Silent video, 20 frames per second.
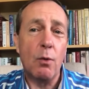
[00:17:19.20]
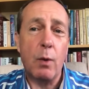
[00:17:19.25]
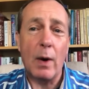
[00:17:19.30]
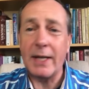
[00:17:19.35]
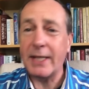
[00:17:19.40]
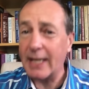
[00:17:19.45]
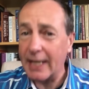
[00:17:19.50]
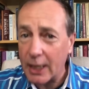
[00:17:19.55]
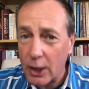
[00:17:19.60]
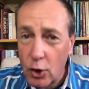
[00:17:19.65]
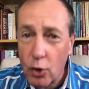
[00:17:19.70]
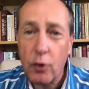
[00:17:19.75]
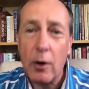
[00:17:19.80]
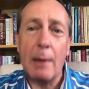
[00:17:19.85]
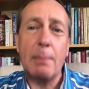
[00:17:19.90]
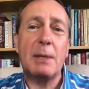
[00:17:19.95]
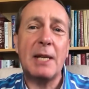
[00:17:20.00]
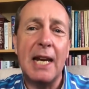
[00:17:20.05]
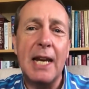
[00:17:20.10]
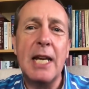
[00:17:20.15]
of Wessex
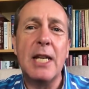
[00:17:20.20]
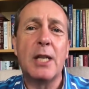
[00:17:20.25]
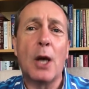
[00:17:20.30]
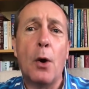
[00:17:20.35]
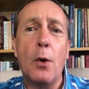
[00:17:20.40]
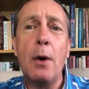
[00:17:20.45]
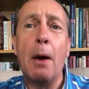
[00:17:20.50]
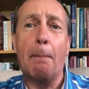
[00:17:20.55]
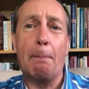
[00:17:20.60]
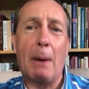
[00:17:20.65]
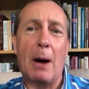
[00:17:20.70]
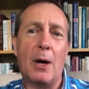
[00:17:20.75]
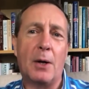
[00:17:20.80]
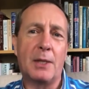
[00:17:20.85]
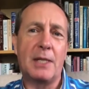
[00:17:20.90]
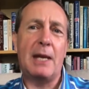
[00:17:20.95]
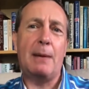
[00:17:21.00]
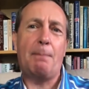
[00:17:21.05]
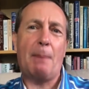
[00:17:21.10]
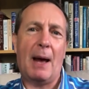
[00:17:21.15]
trapped in his own
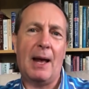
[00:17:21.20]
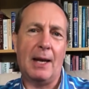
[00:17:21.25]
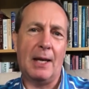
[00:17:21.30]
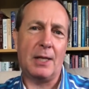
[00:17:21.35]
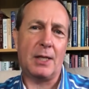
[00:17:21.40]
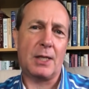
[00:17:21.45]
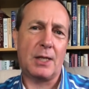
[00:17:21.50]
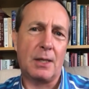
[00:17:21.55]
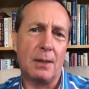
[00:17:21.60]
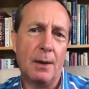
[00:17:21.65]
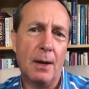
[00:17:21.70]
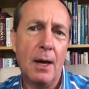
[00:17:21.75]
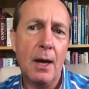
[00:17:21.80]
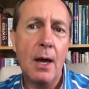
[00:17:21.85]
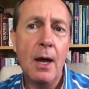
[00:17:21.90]
party palace.